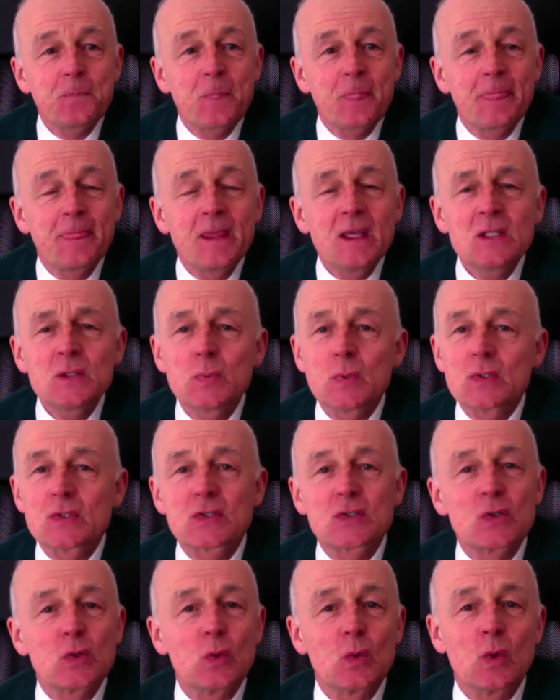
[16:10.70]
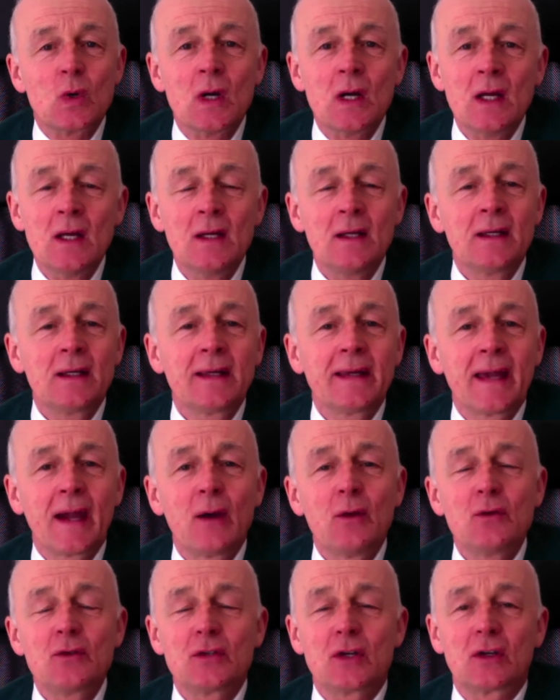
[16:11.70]
This was so
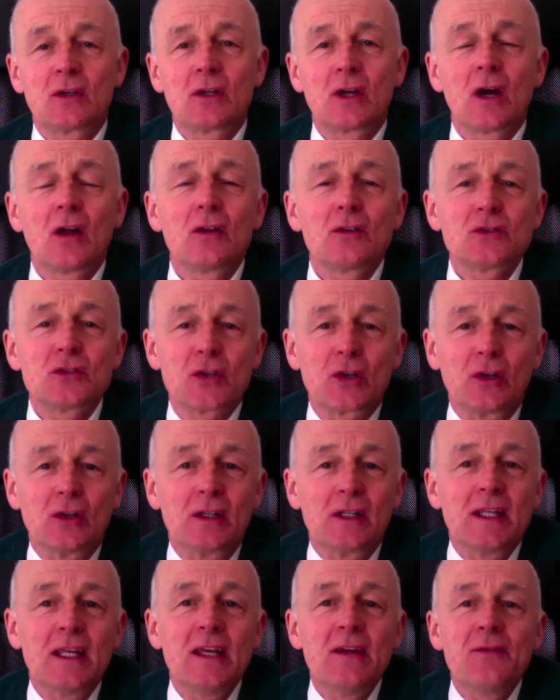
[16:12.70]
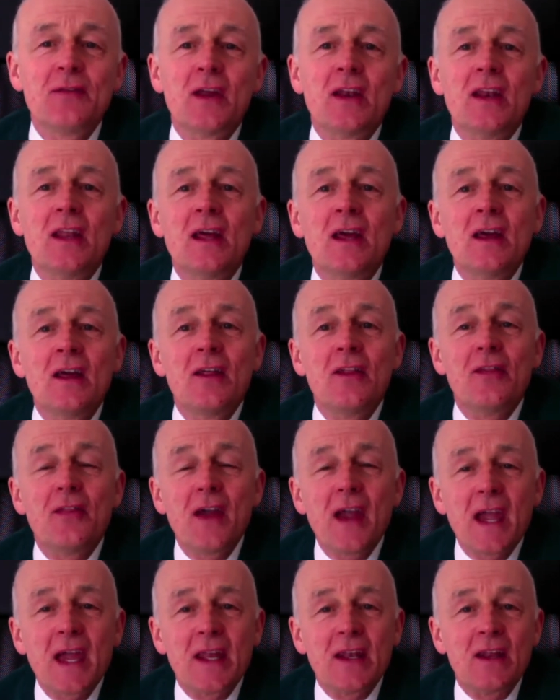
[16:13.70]
countercultural even
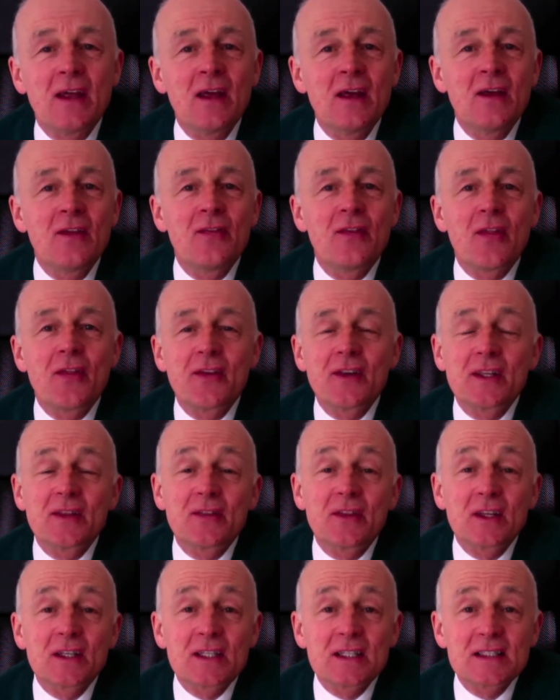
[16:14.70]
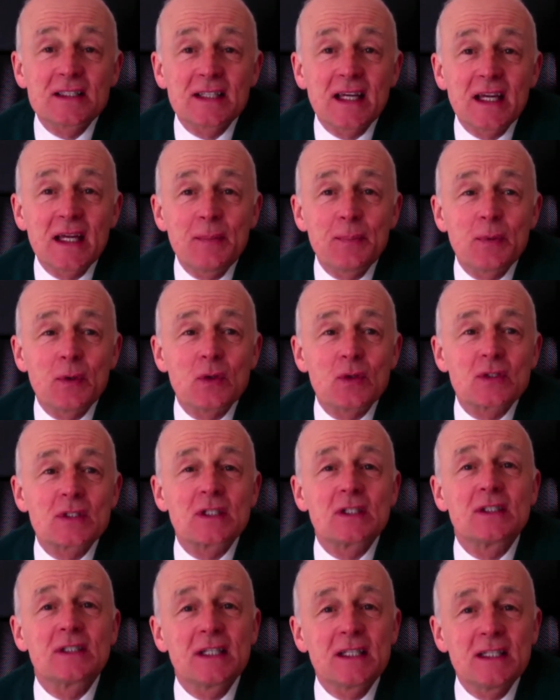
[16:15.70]
then, that the disciples
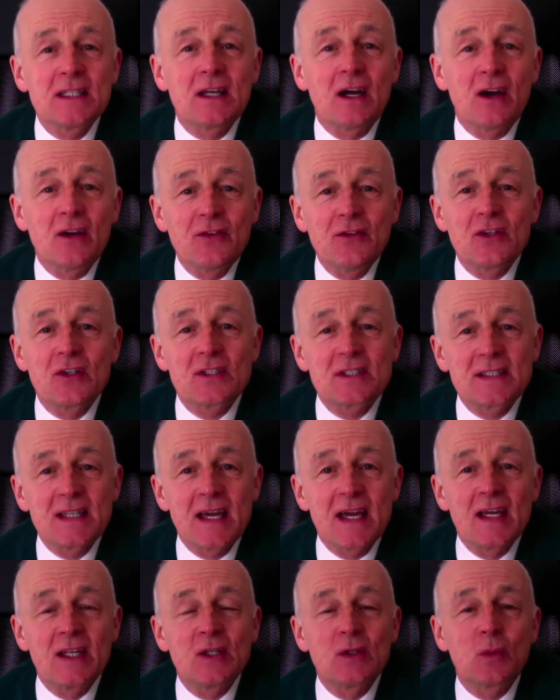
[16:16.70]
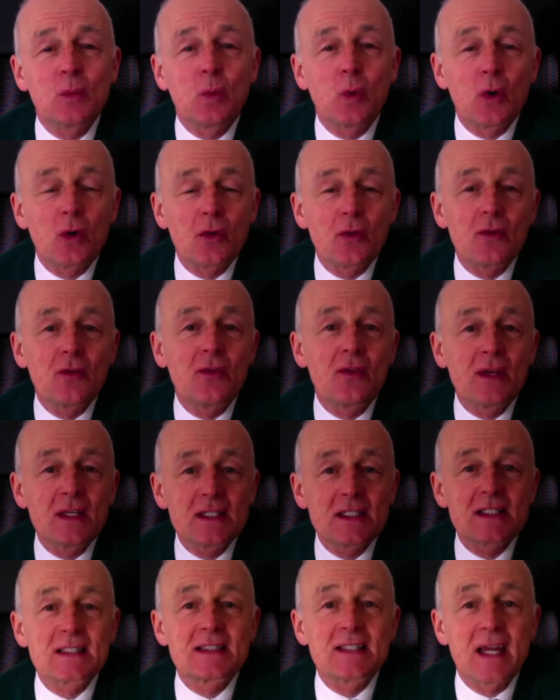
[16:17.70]
didn't understand what this
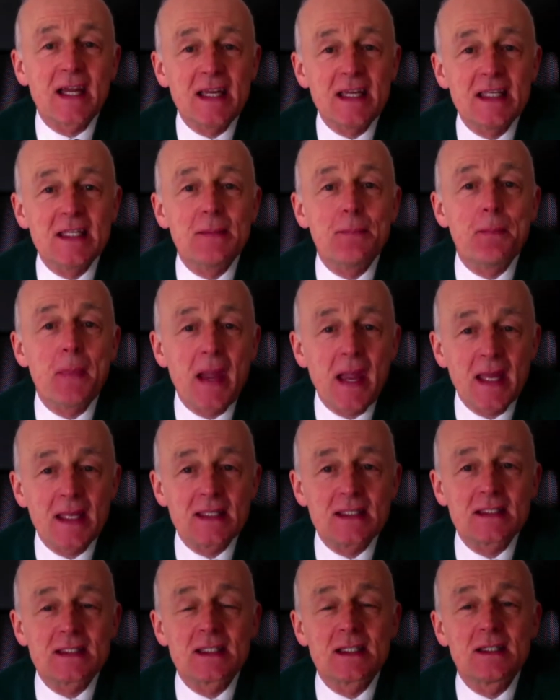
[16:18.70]
sign meant.